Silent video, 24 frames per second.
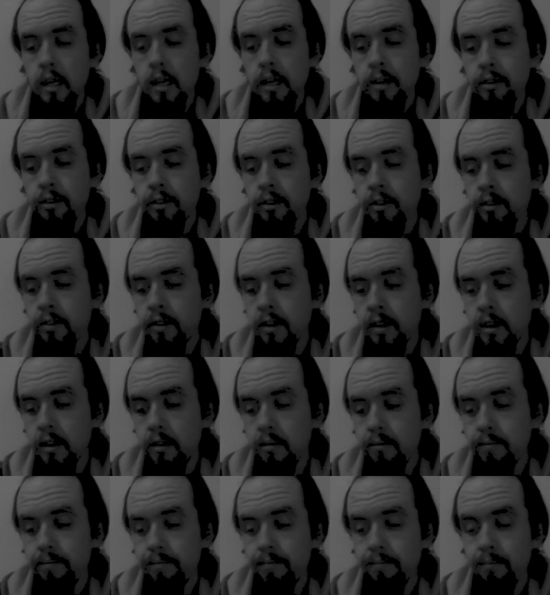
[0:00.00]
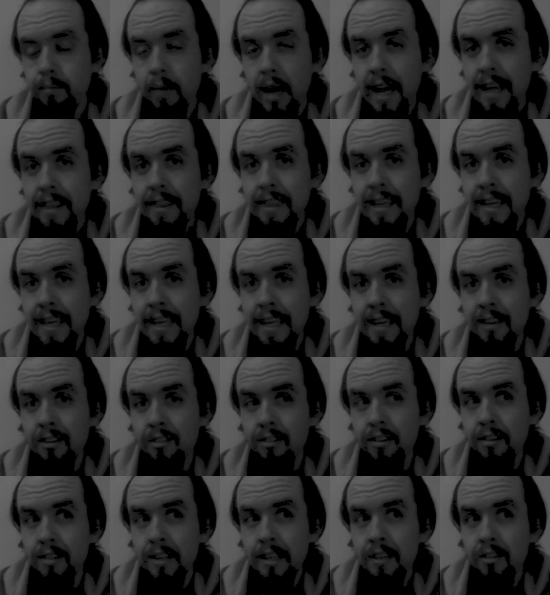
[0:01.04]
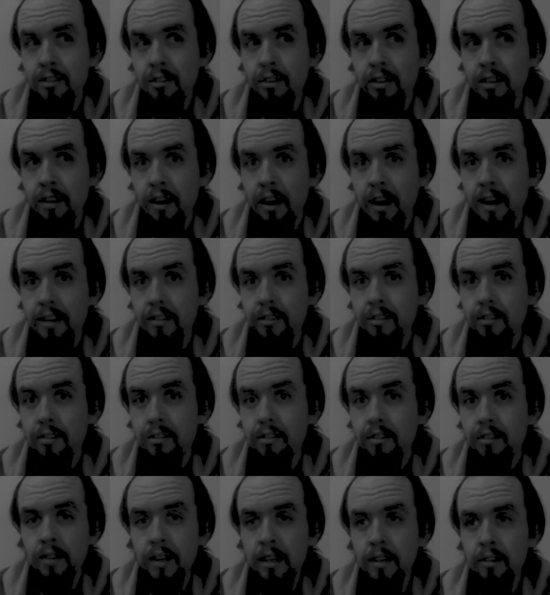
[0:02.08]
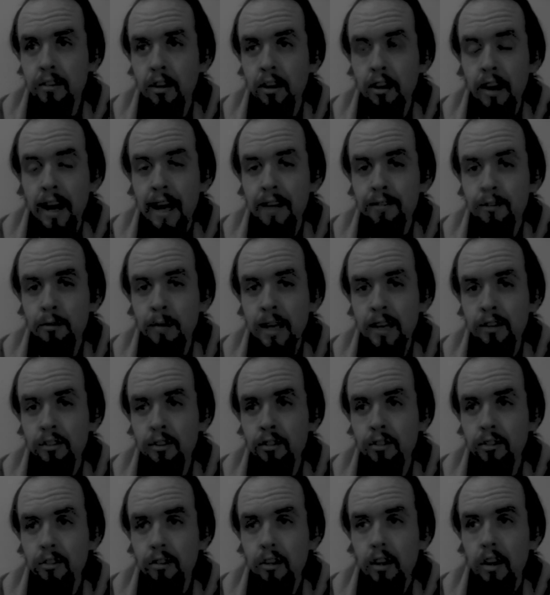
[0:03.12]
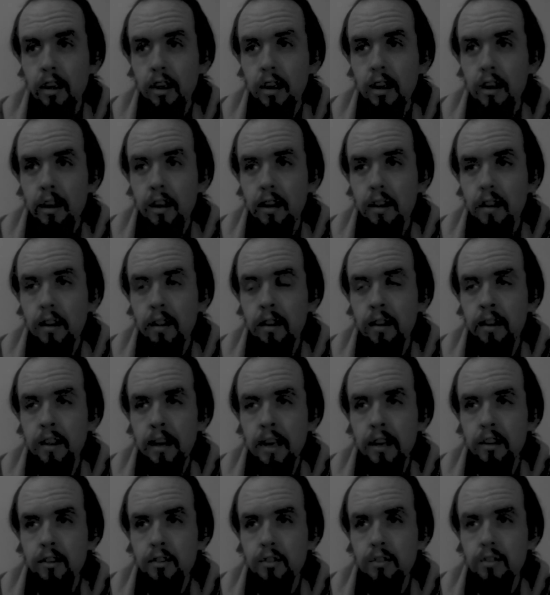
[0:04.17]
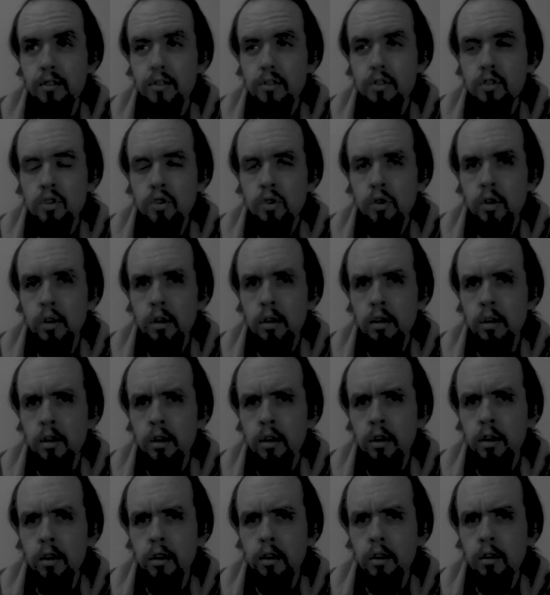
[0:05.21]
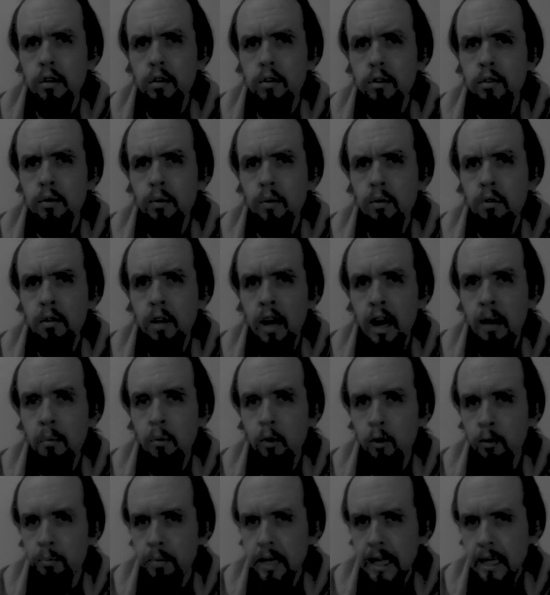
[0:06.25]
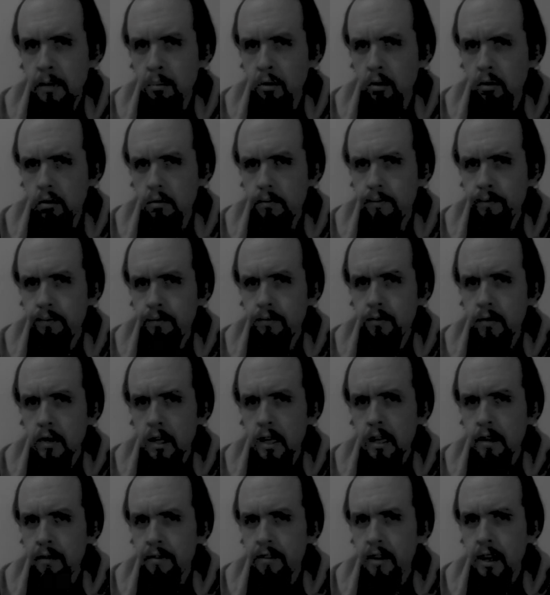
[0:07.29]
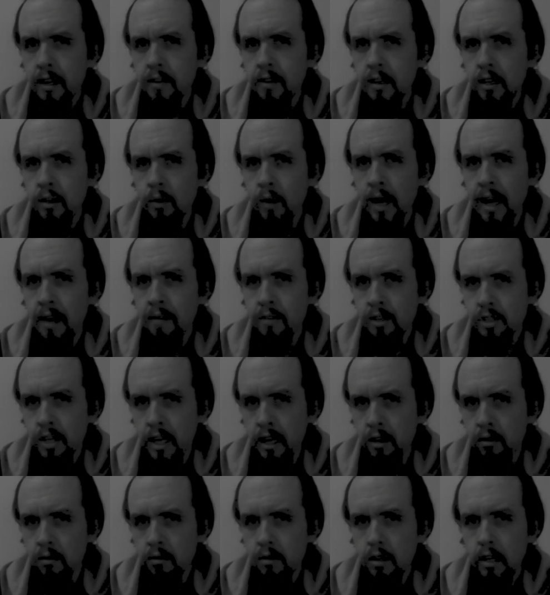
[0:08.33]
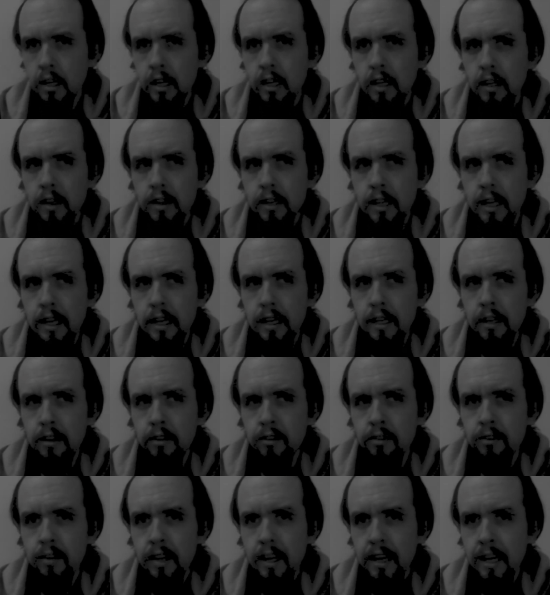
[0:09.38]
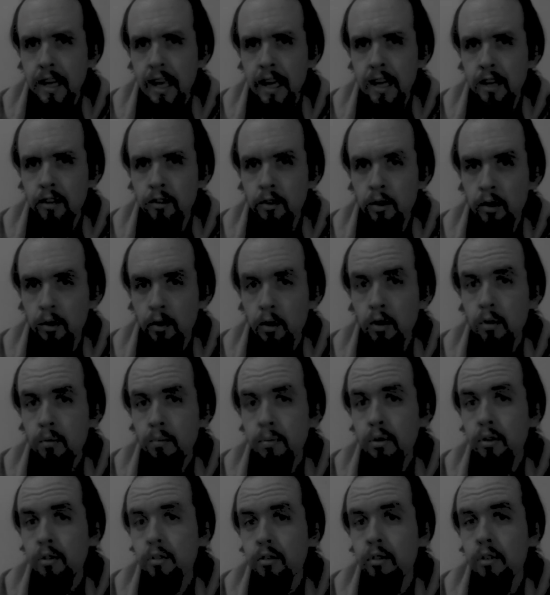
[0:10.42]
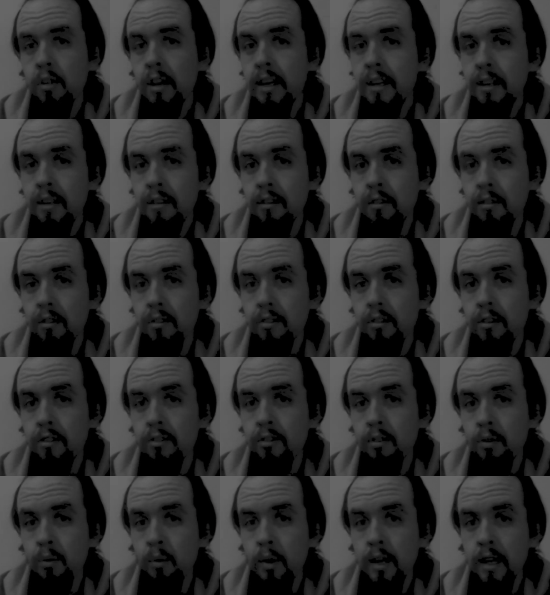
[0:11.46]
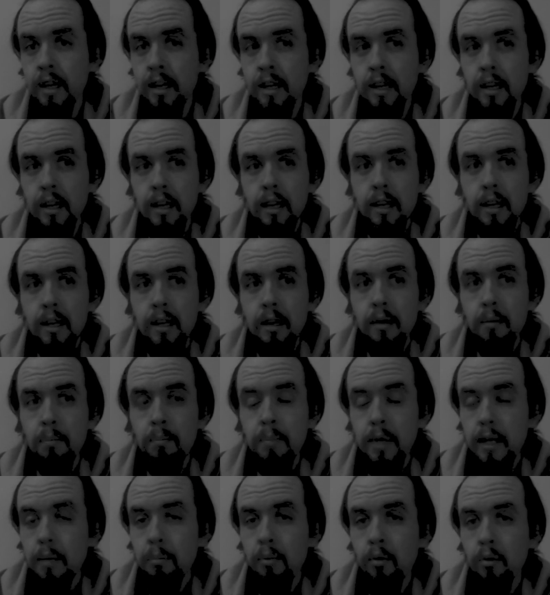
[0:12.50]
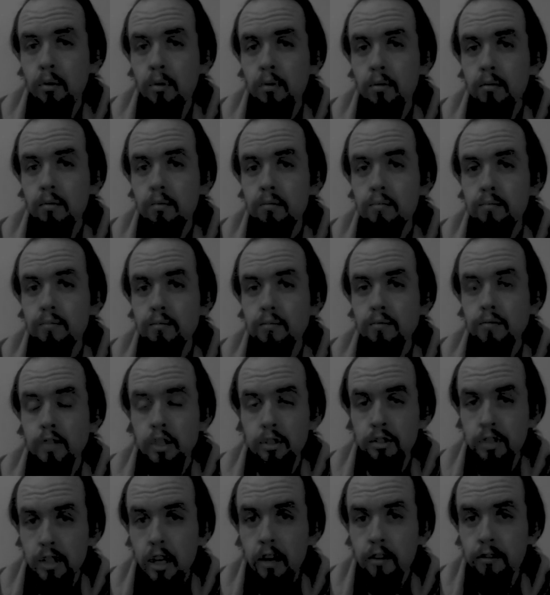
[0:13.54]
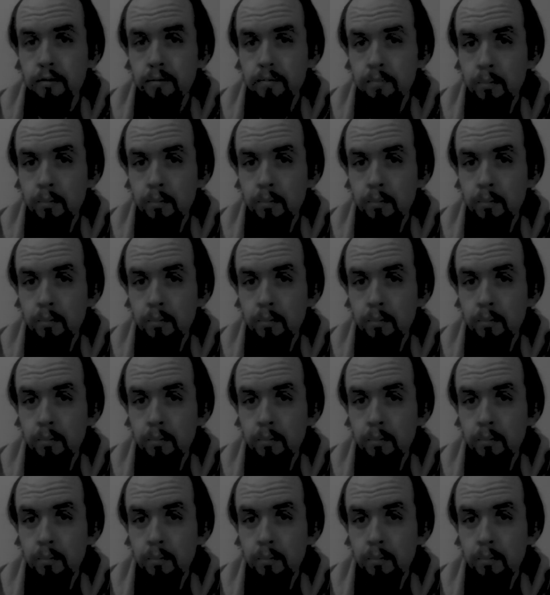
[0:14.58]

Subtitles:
It's just that my thinking is that these are thoughts, these are affirmations that should occur to a lot more people. And the fact that you have a channel that is dedicated to your own personal ideals as to the way people, yourself